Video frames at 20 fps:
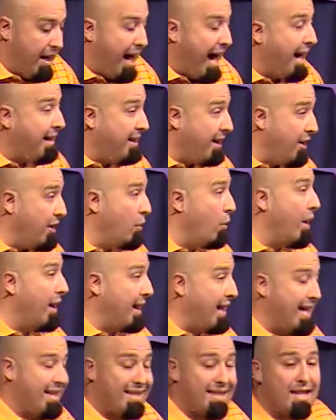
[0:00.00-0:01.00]
I tell you what,
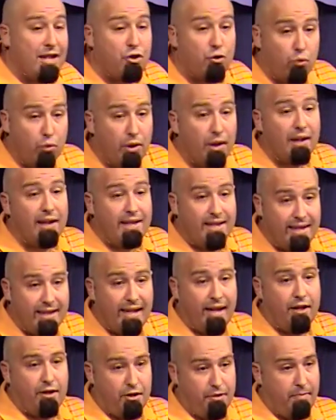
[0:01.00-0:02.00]
guys, this really
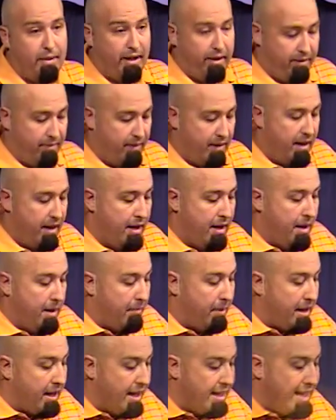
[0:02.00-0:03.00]
scares me
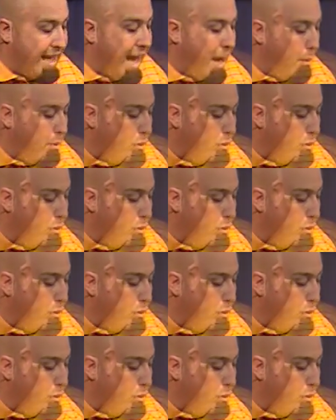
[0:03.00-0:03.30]
because I